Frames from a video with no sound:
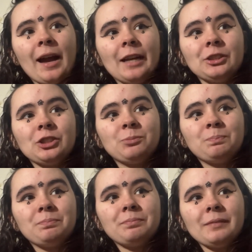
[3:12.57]
I just,
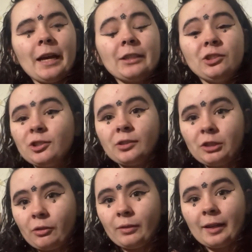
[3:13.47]
I usually
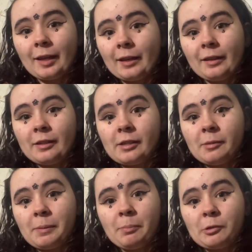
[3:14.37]
don't like getting into
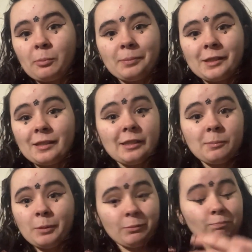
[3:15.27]
people's business,
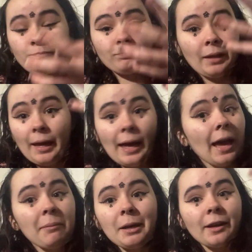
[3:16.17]
but
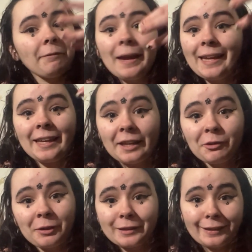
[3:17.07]
I mean, if I
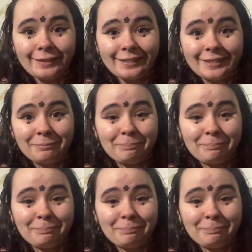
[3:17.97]
hear it, then like,